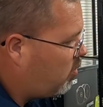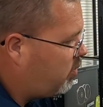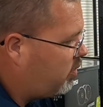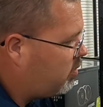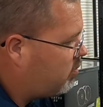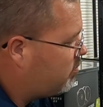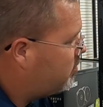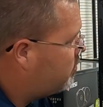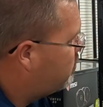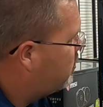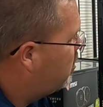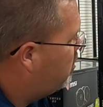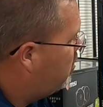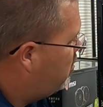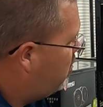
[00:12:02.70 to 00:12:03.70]
with them.
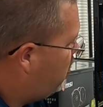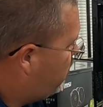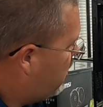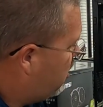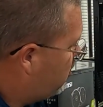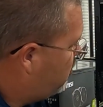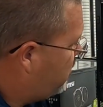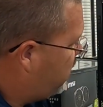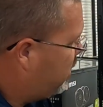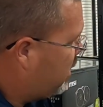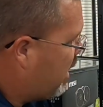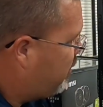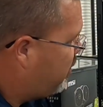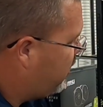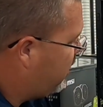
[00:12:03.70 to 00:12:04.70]
It wound up being, I
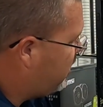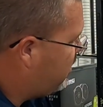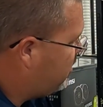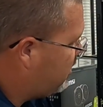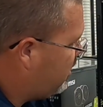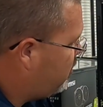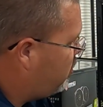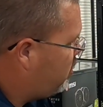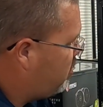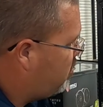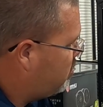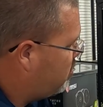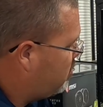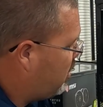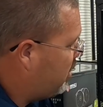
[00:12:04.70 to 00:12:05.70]
think it's either
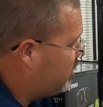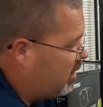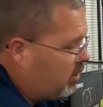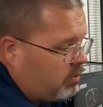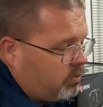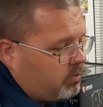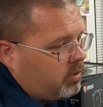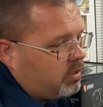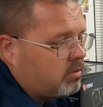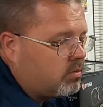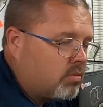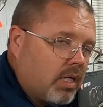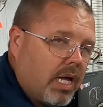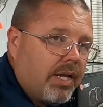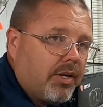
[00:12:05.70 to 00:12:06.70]

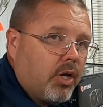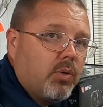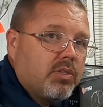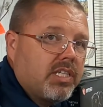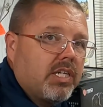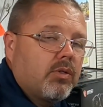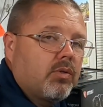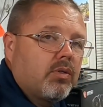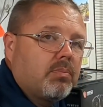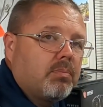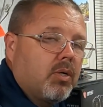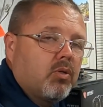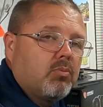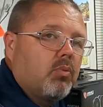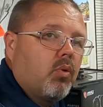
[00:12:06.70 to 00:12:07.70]
I know it's either the
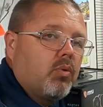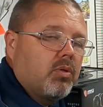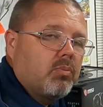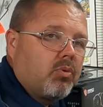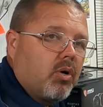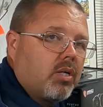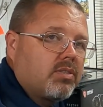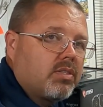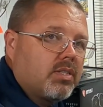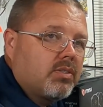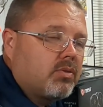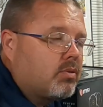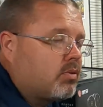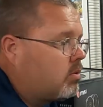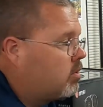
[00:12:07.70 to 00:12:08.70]
motherboard or the
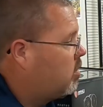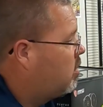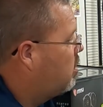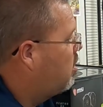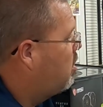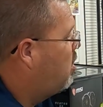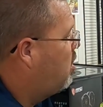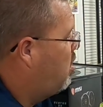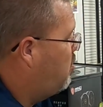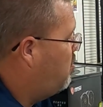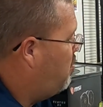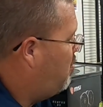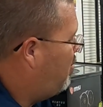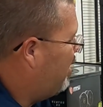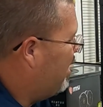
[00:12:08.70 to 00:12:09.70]
processor,
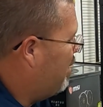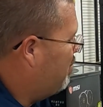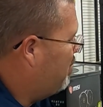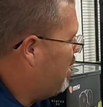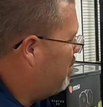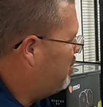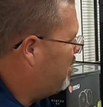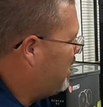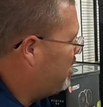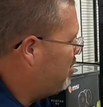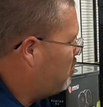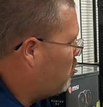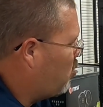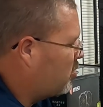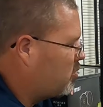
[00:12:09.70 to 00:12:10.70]
but I'm leaning
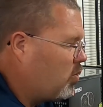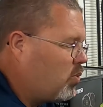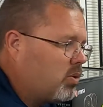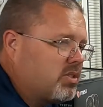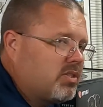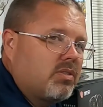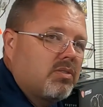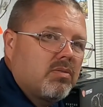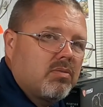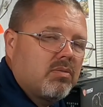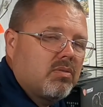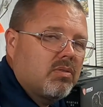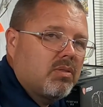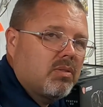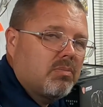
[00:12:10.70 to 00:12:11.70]
more towards
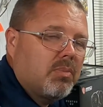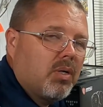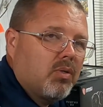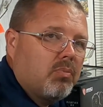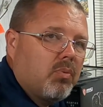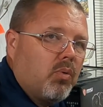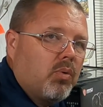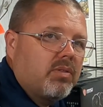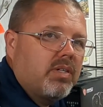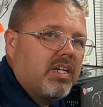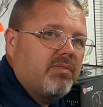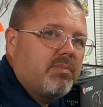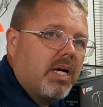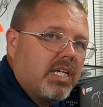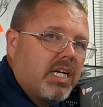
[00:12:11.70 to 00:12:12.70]
the motherboard,
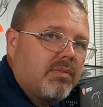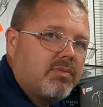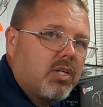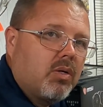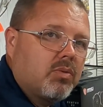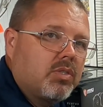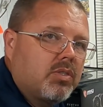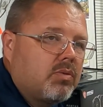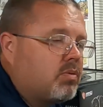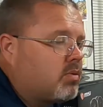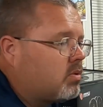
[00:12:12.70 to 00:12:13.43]
everybody I've talked to.